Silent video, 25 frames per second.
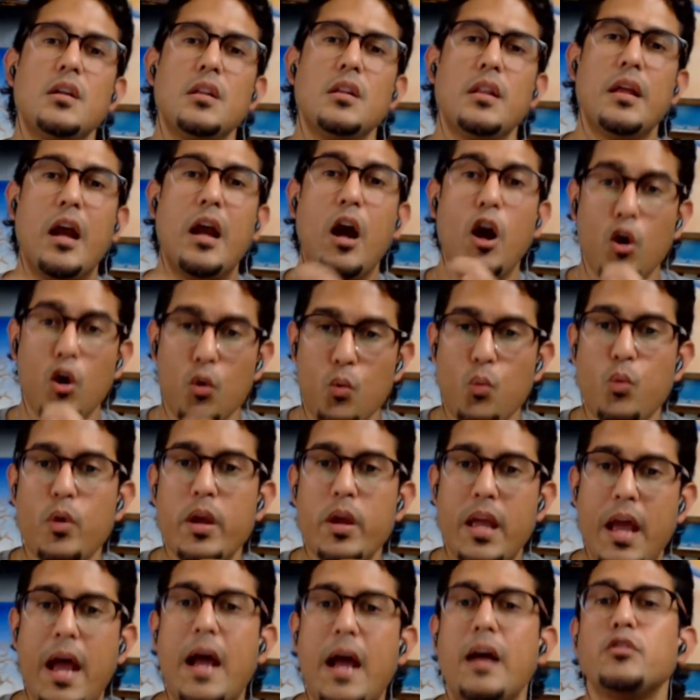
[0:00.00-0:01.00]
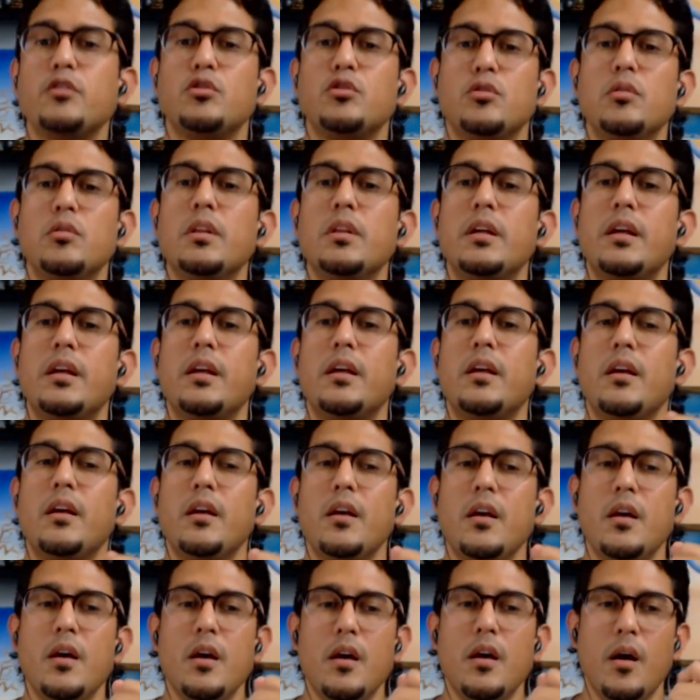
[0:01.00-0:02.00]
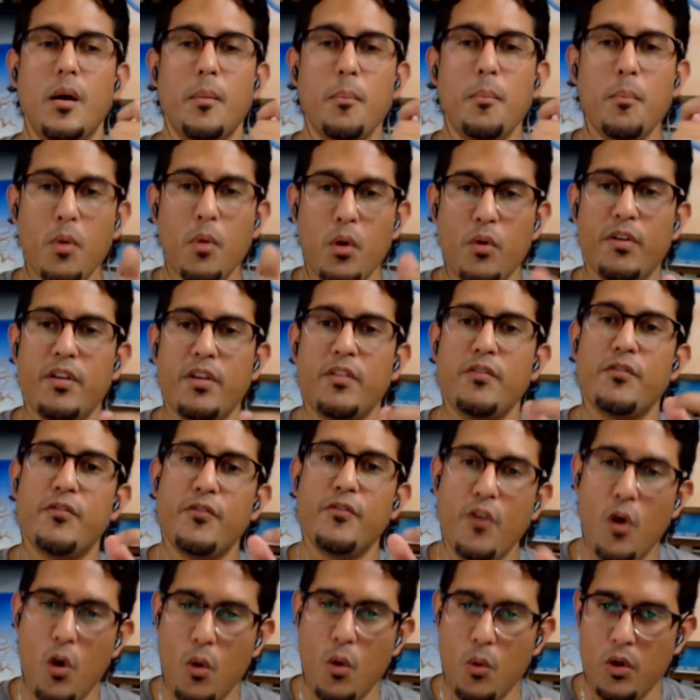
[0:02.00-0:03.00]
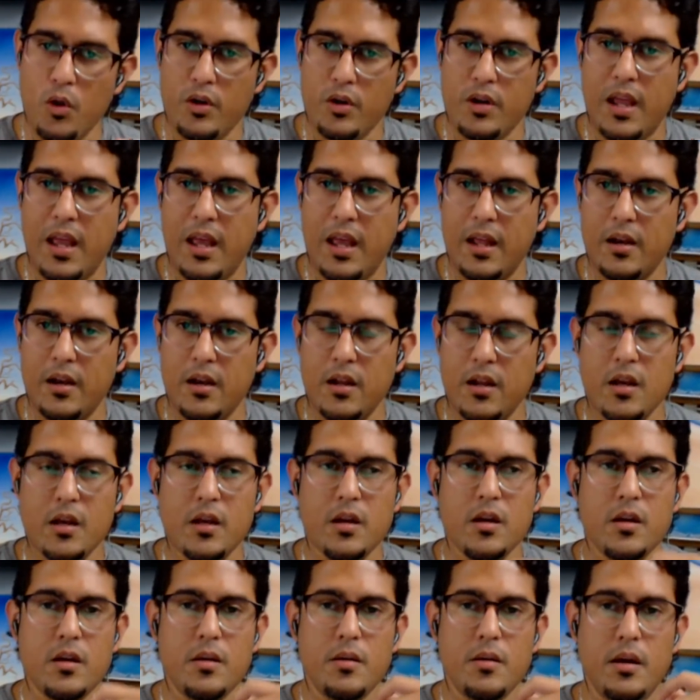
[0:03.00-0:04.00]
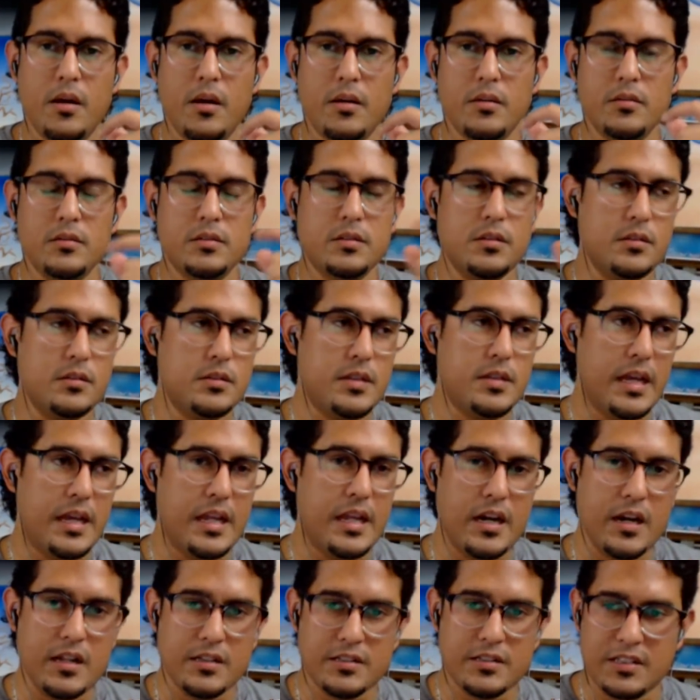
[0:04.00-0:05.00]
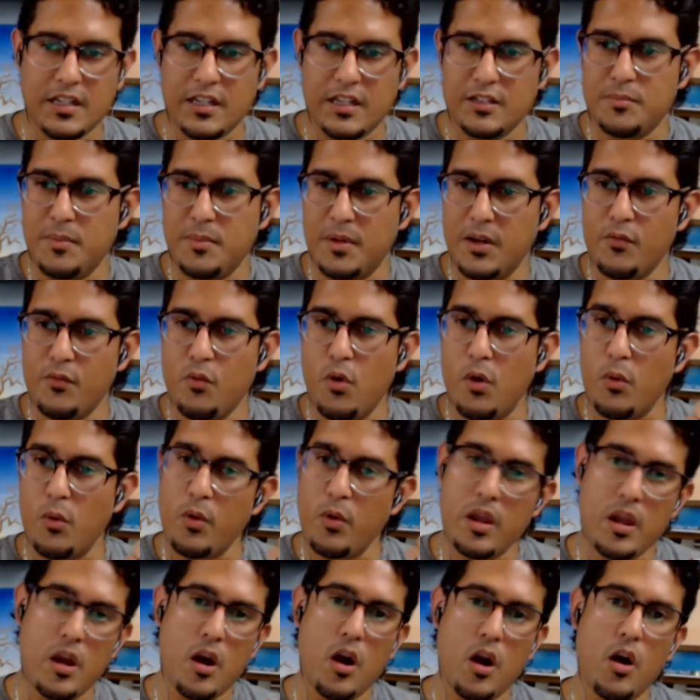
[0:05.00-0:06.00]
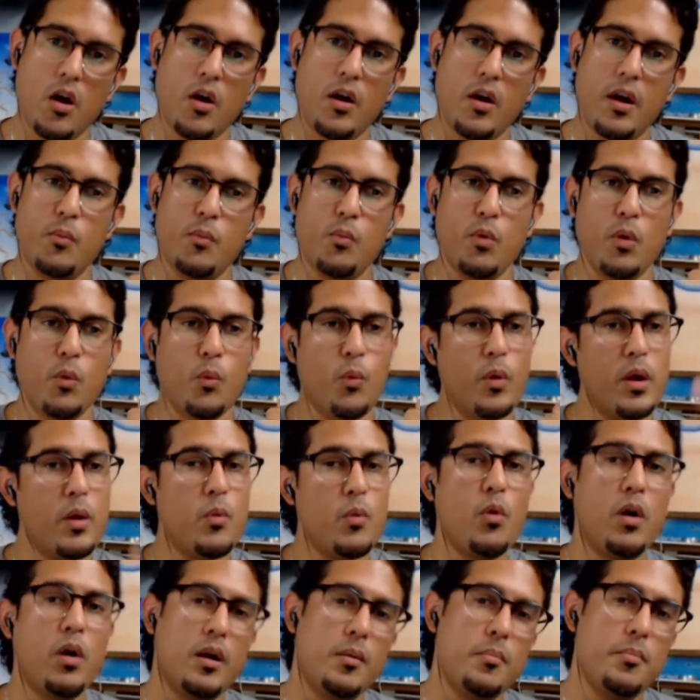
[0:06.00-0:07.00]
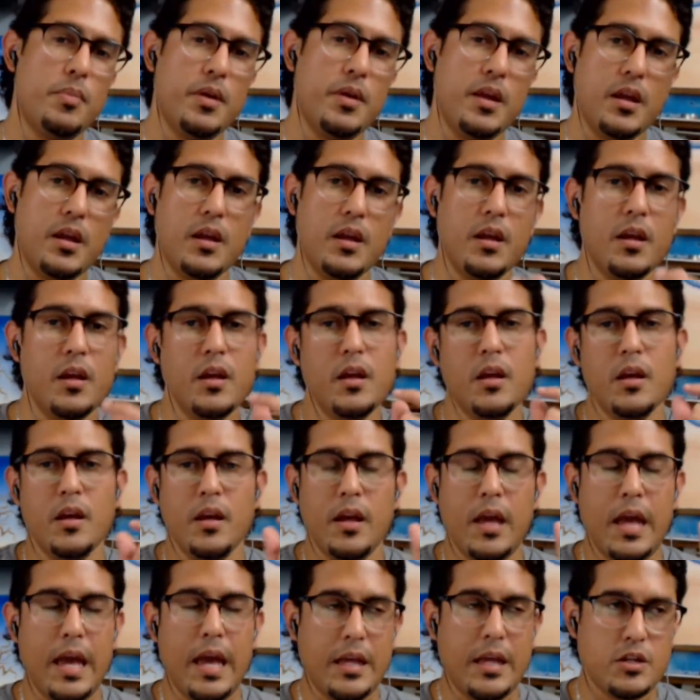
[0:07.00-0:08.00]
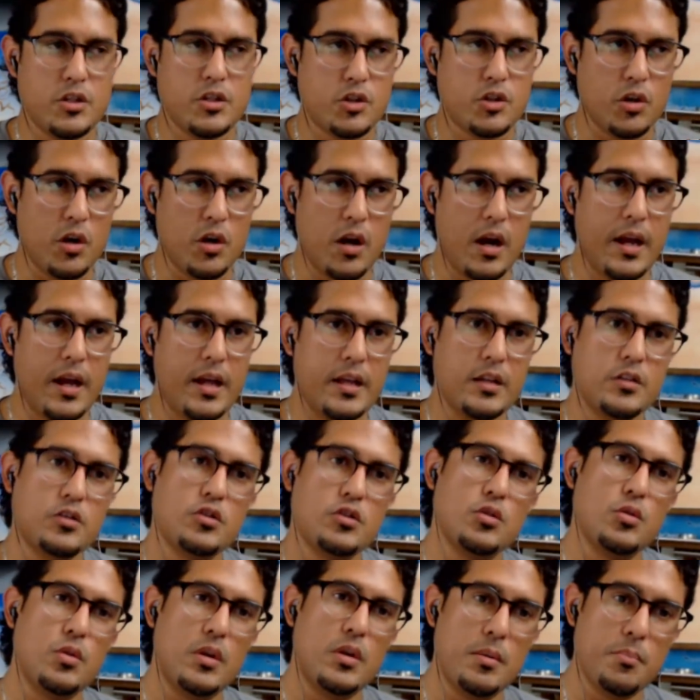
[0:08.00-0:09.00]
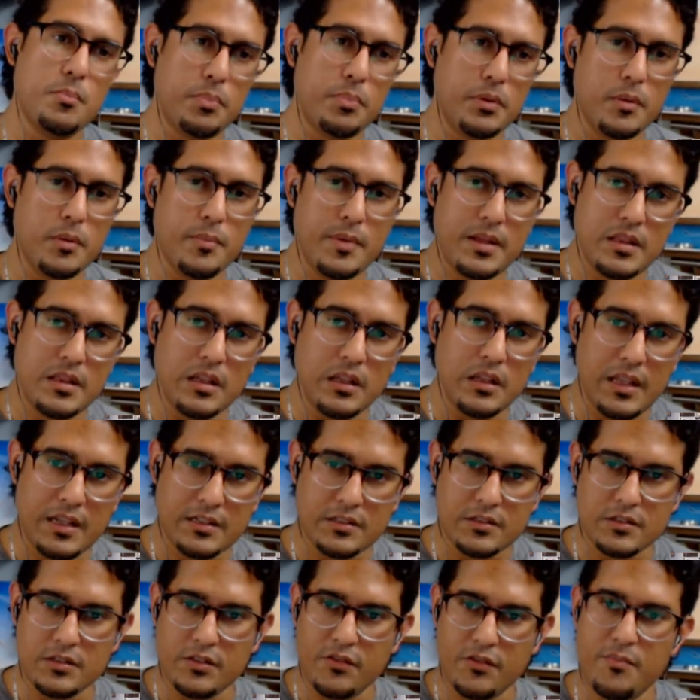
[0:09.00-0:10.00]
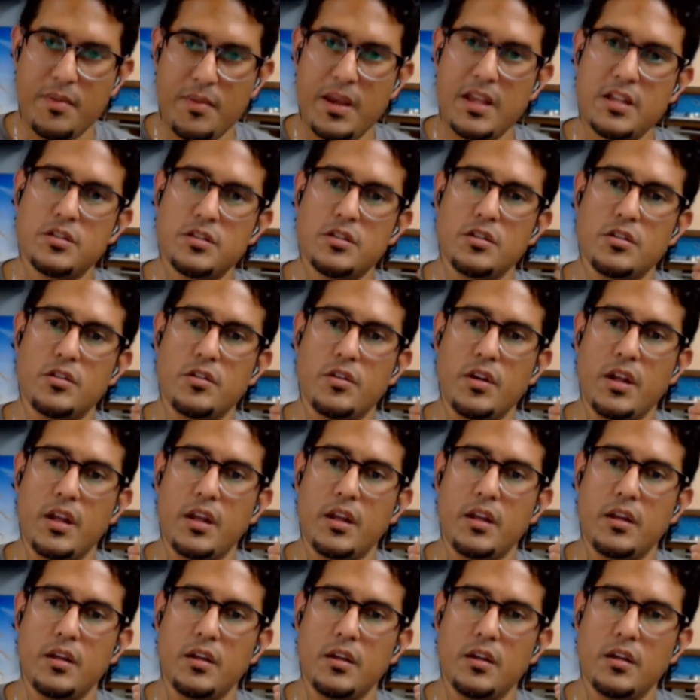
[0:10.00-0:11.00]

Like, are we actually moving forward and taking an assessment of where we are and where we want to be, and trying to implement the lessons of Masonry